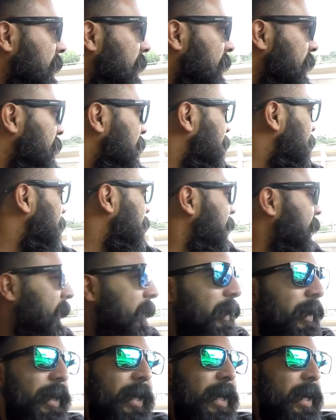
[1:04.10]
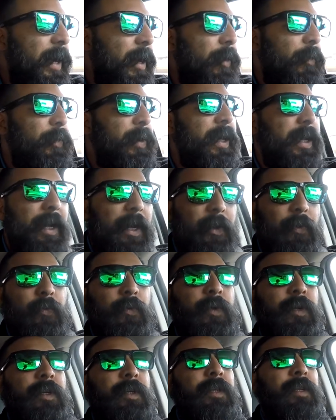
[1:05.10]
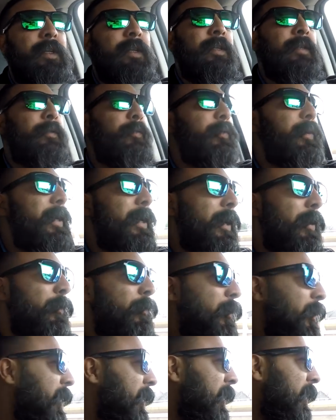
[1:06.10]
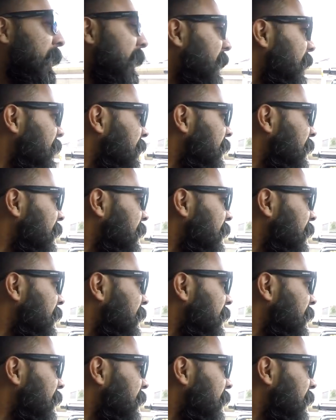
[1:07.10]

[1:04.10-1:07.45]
they're like, yeah, we got one guy,